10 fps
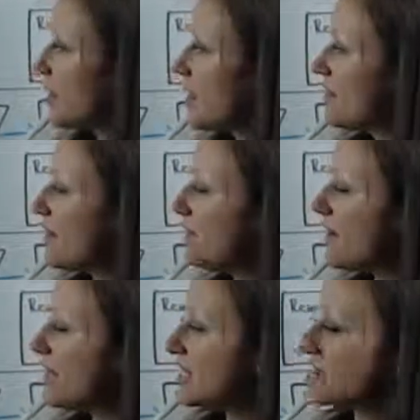Then
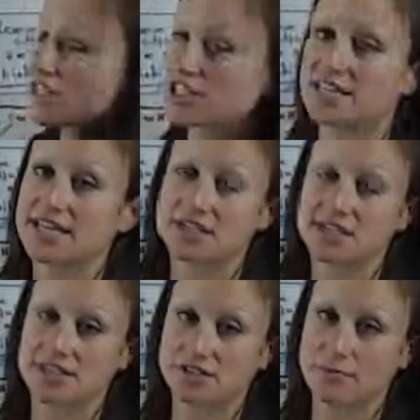finance reaches out to
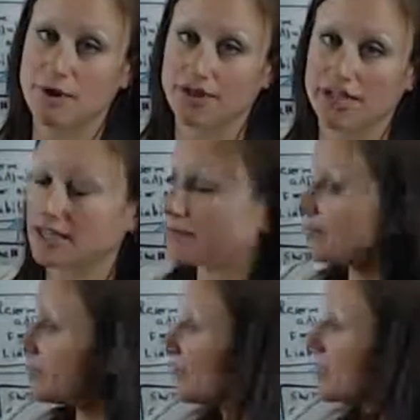sales and
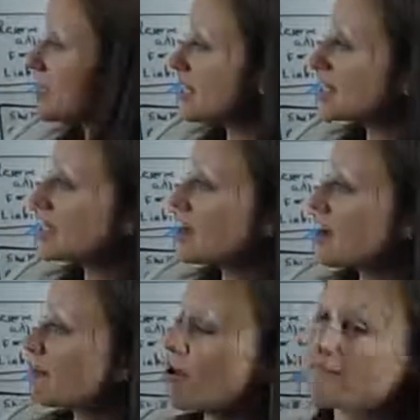marketing, because at this
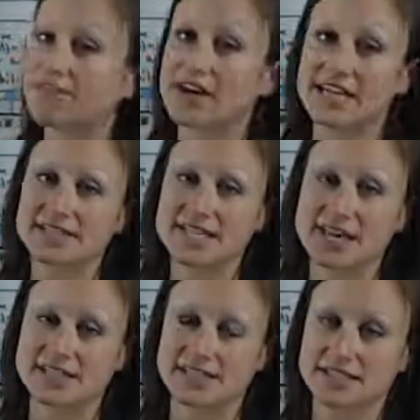time, all finance
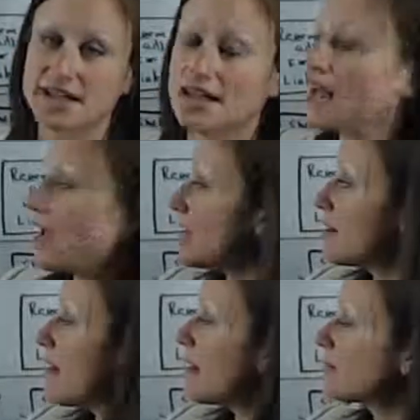has is an
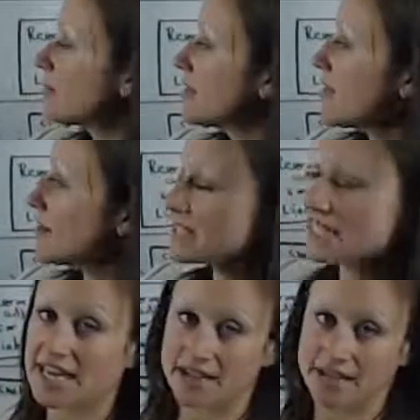amount that was
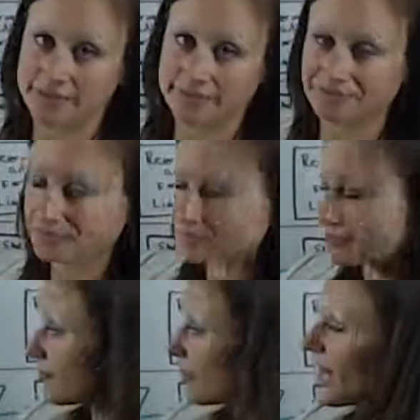taken
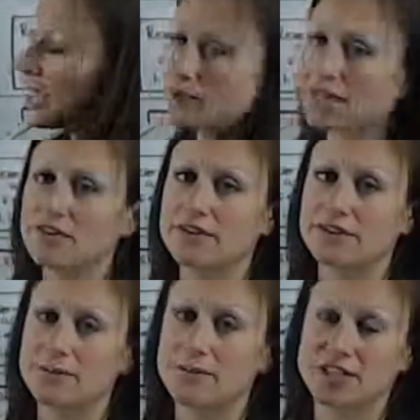and whatever
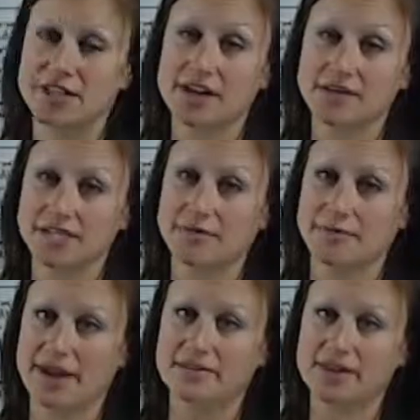information the customer
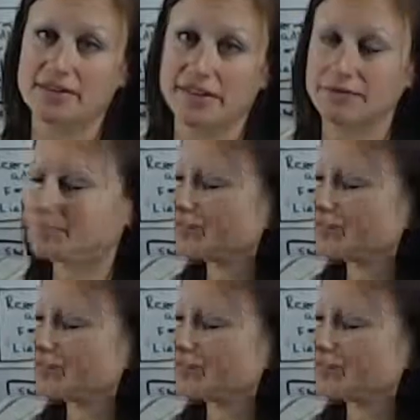may have given.